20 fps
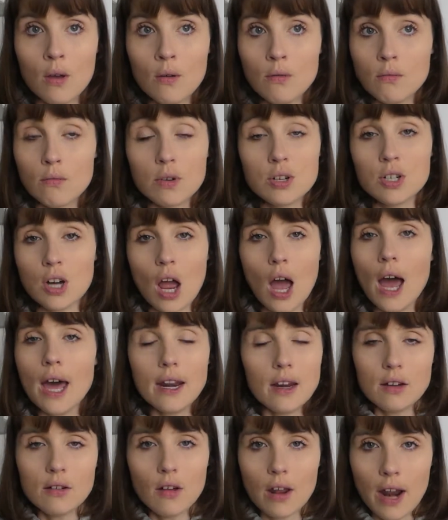which I
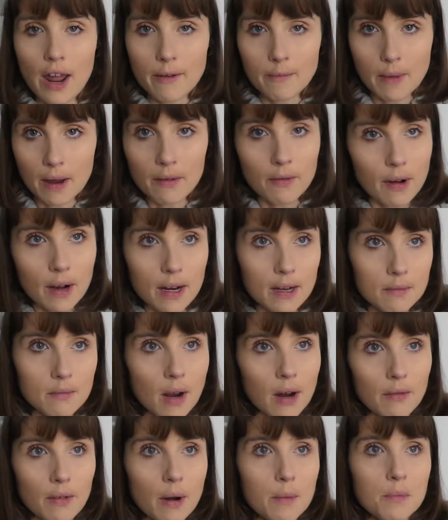did not have in
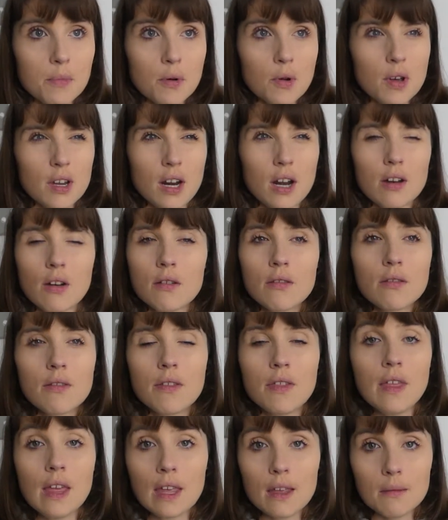my rep book, and I don't
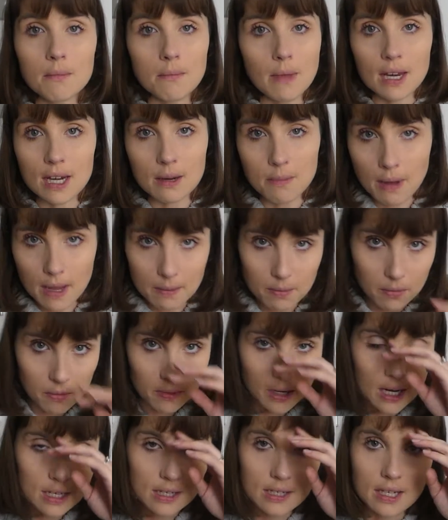think many people
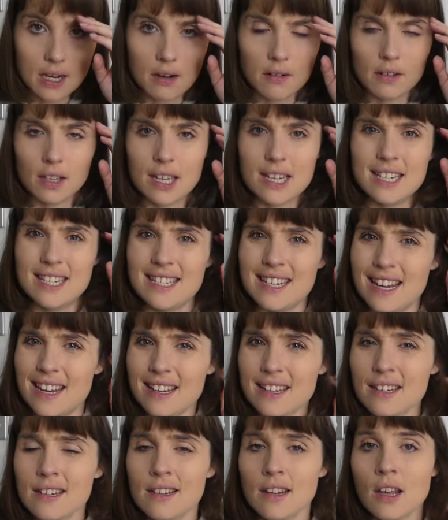necessarily
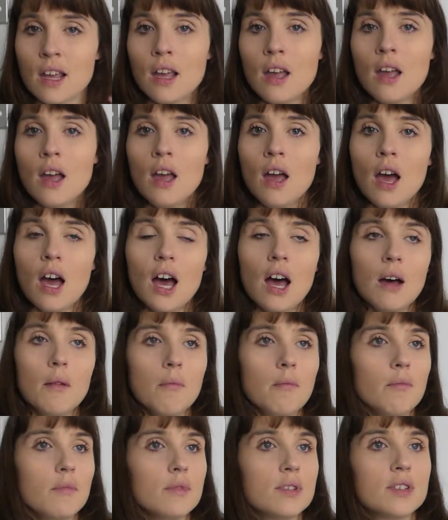did.
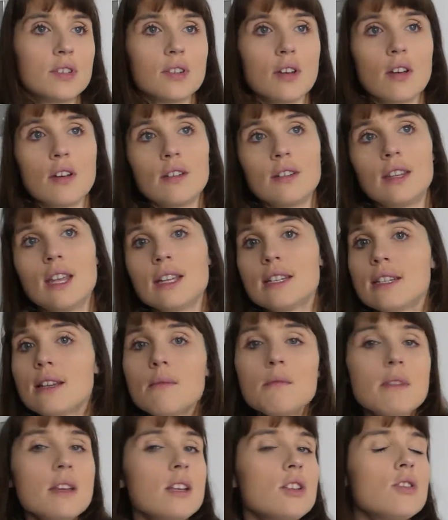So there's
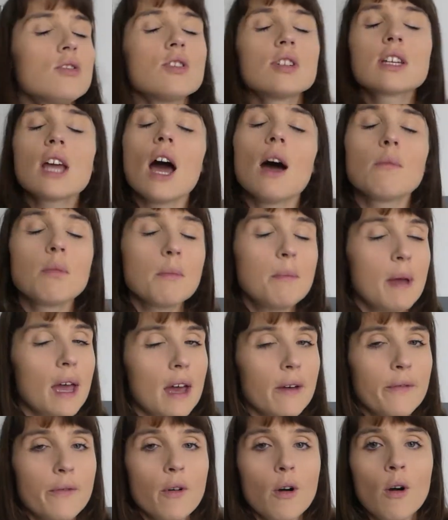some things you just can't
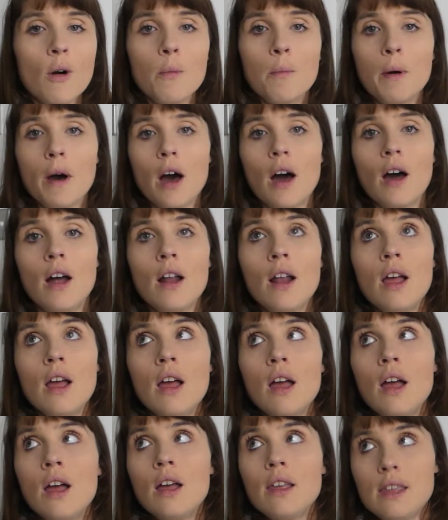prepare for, but
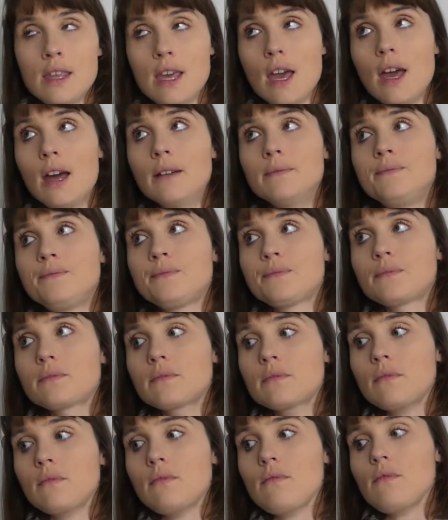yeah,
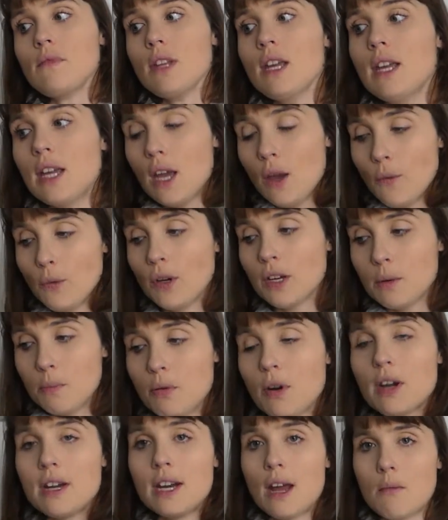if we're going to
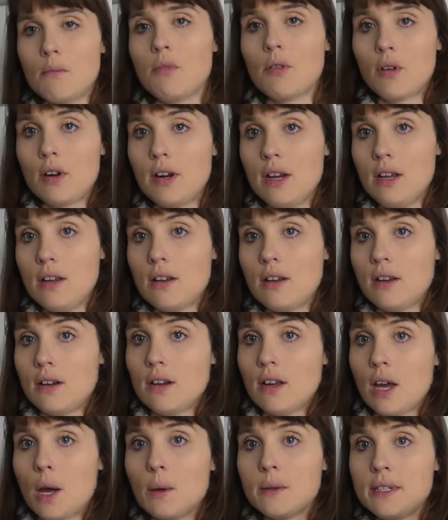put a number on it,
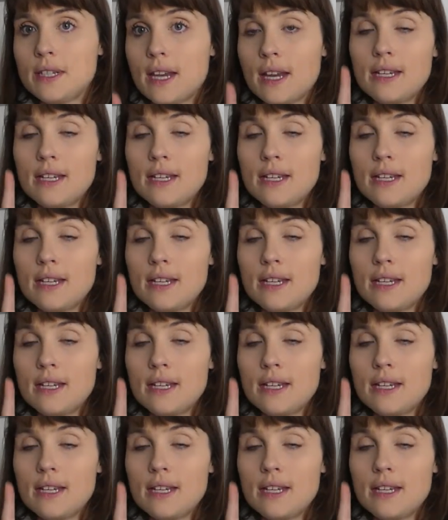I would say